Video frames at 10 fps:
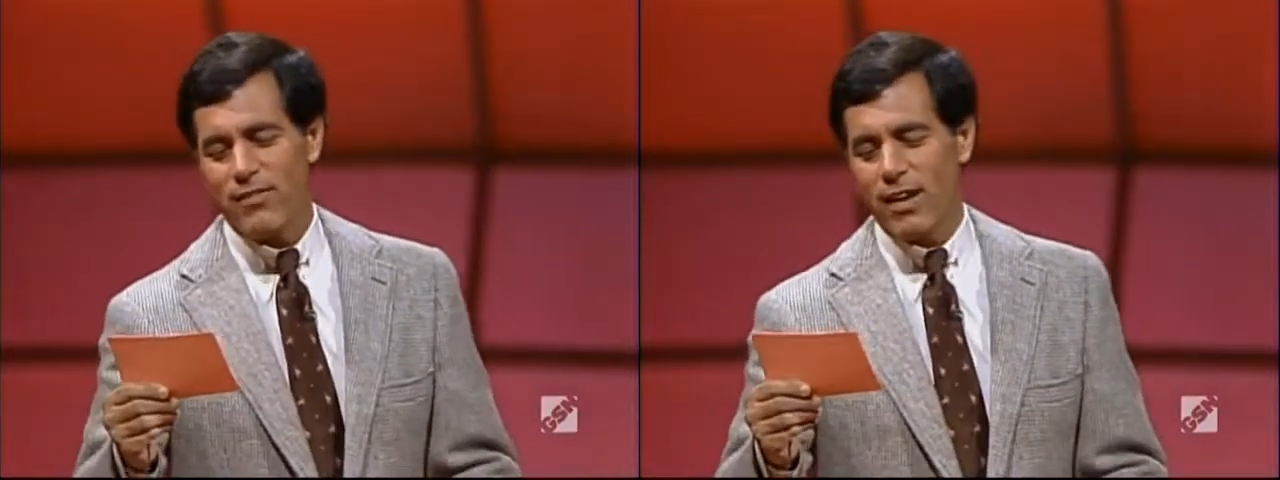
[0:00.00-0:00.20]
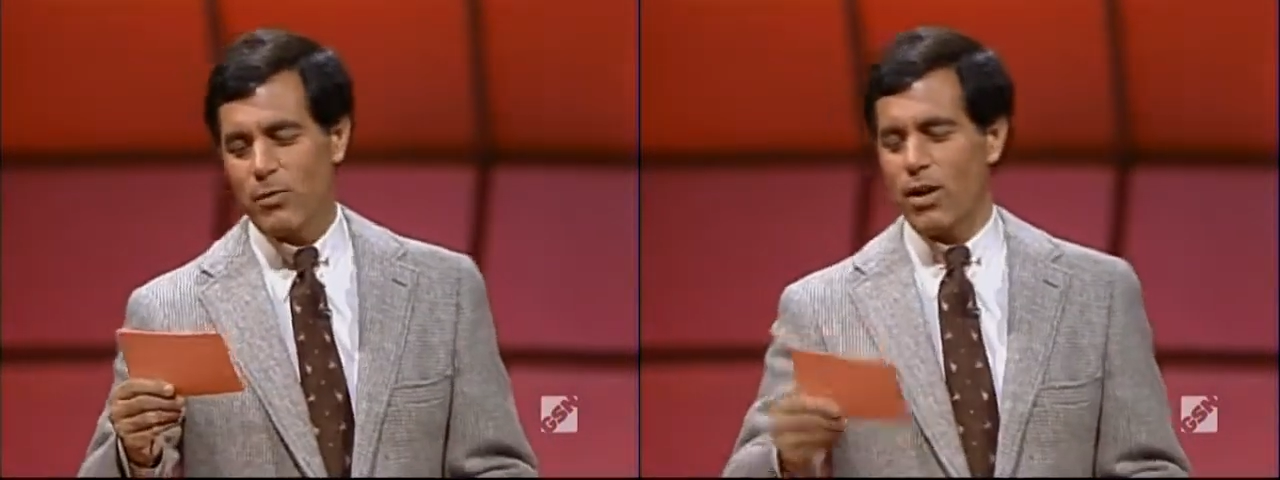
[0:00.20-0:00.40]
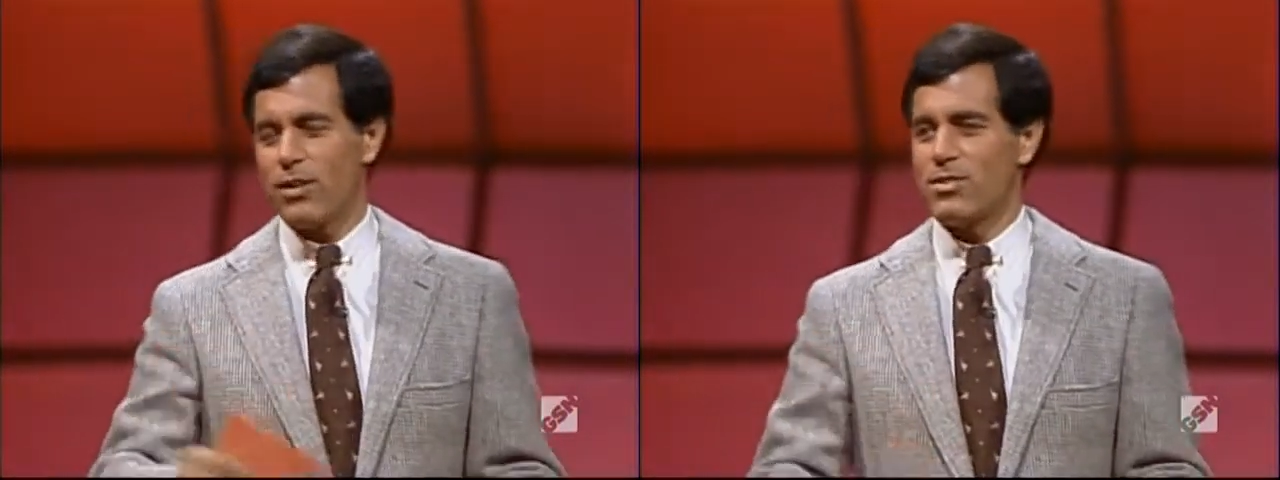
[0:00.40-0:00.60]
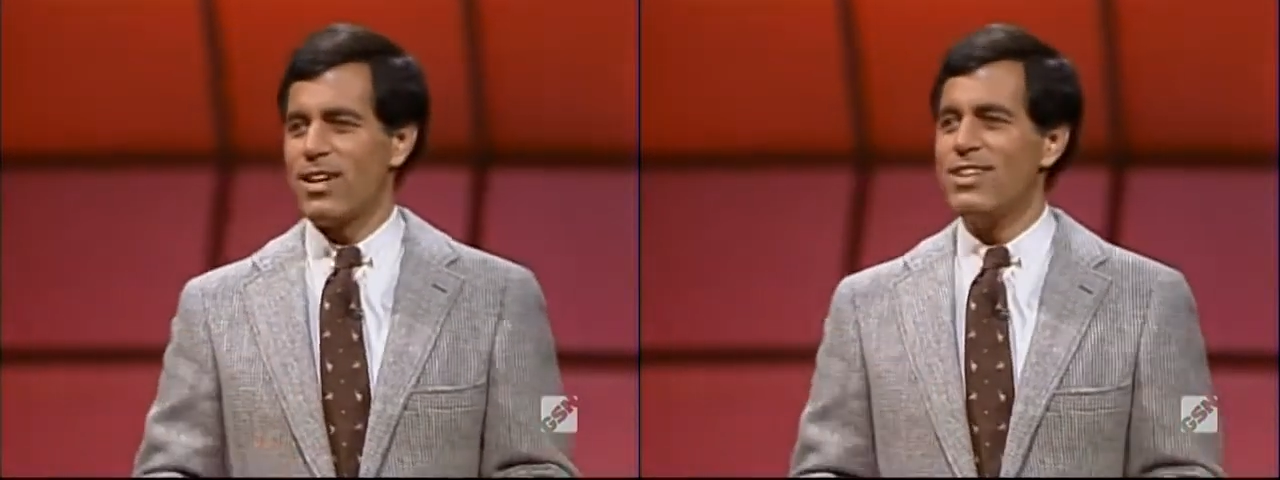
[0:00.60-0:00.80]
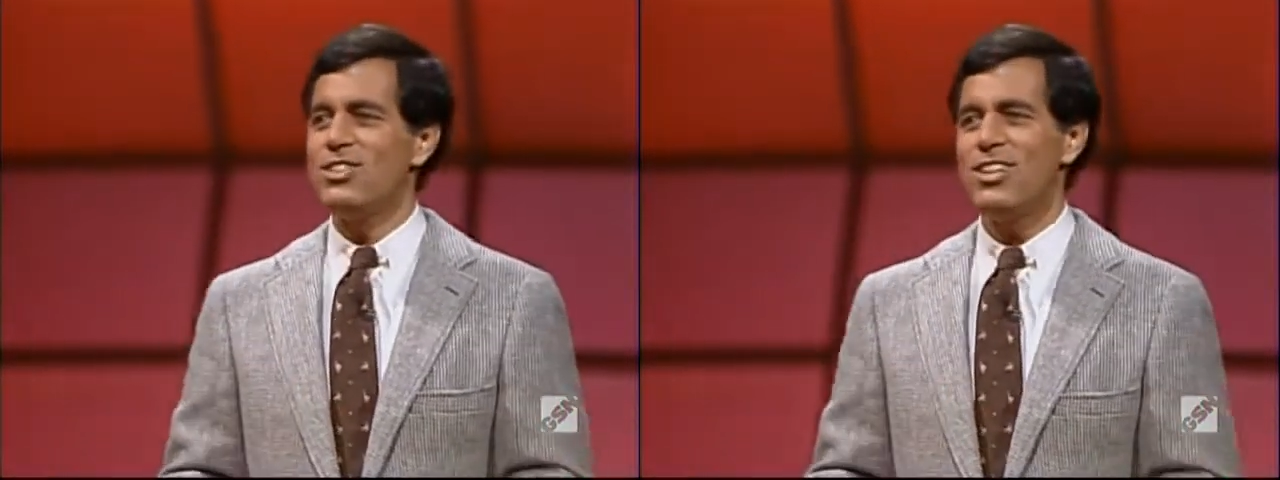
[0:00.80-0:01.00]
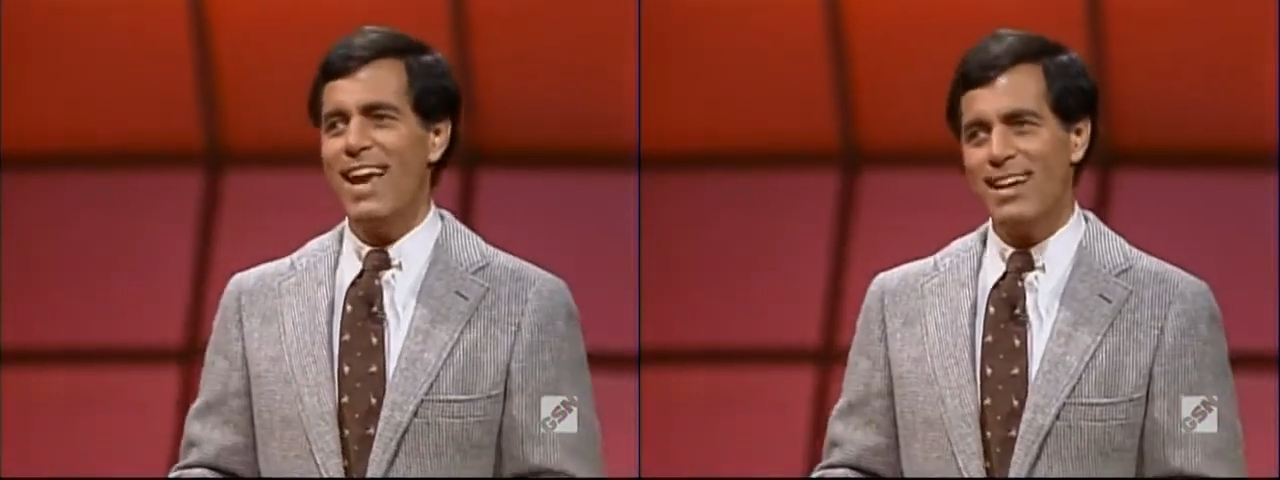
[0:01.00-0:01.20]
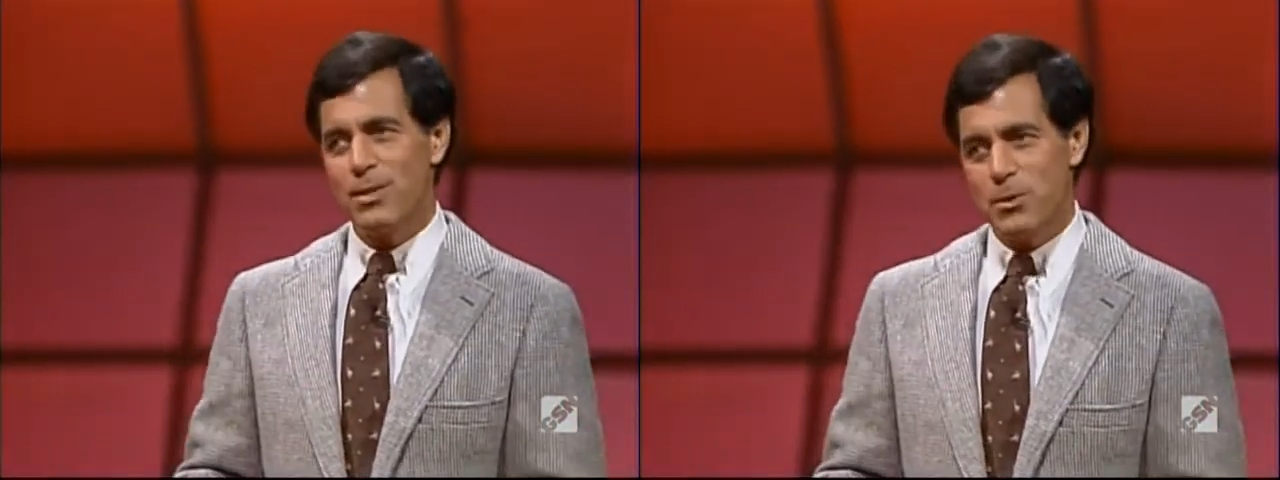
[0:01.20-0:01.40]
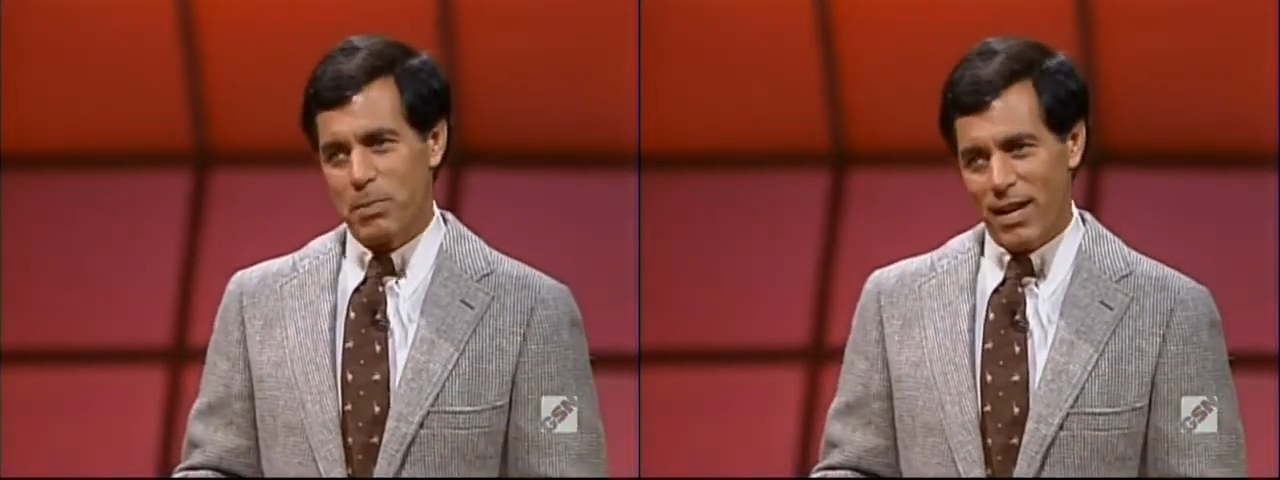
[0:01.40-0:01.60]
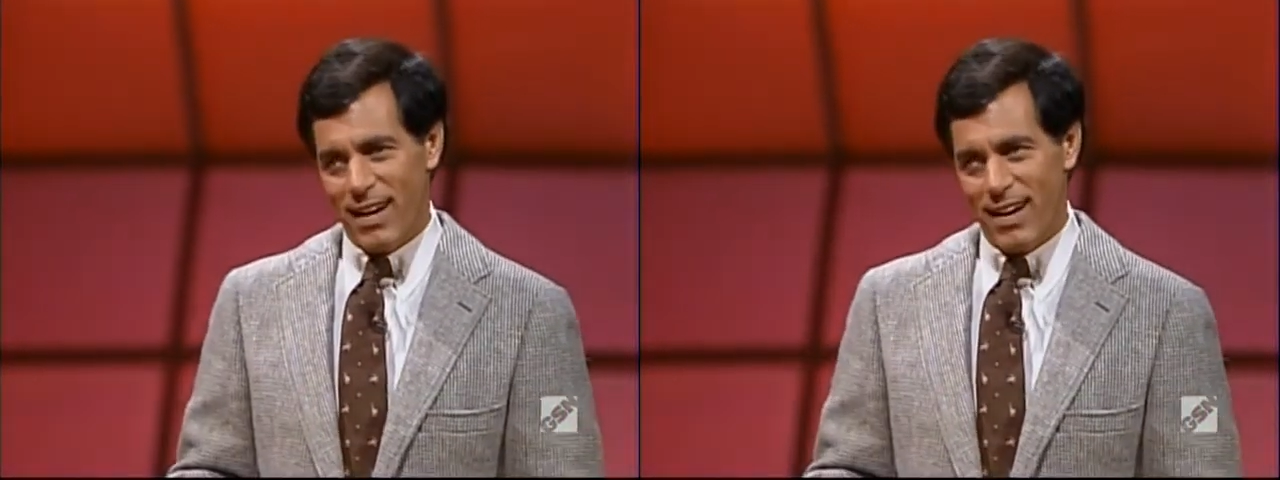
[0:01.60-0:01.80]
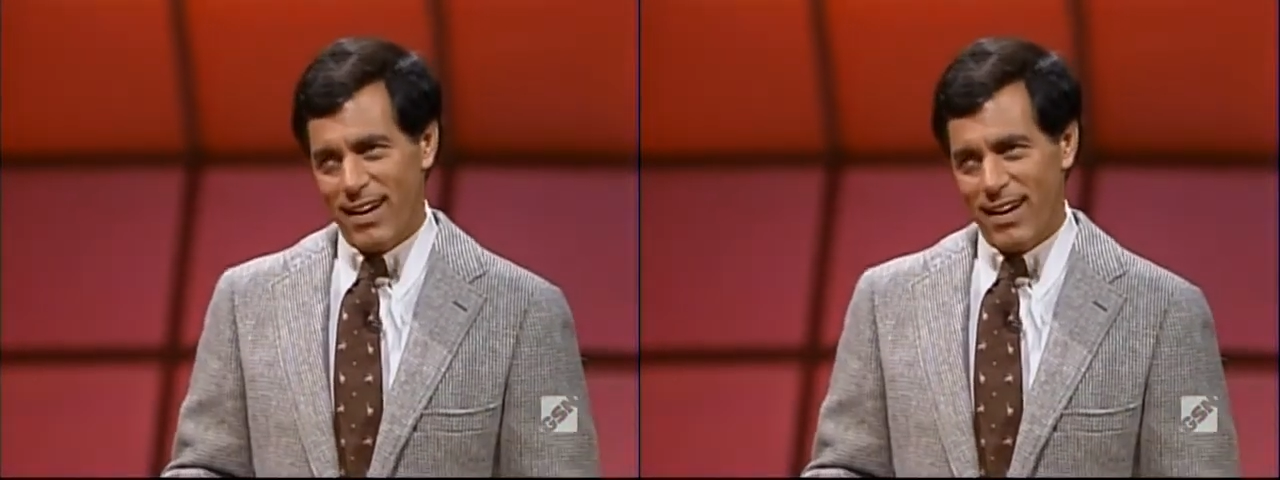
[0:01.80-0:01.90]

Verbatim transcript: Avon was Shakespeare.